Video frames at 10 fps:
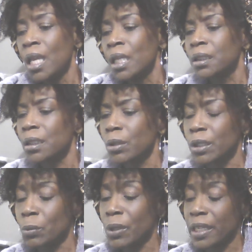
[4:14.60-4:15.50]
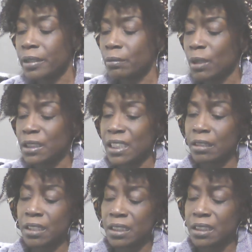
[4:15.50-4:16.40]
So anyway, once y'all
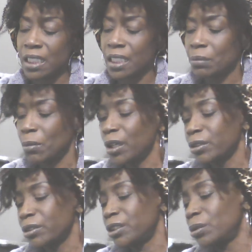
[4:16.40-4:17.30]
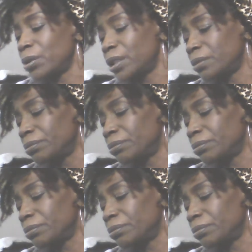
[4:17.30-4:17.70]
did singing, Margaret show up.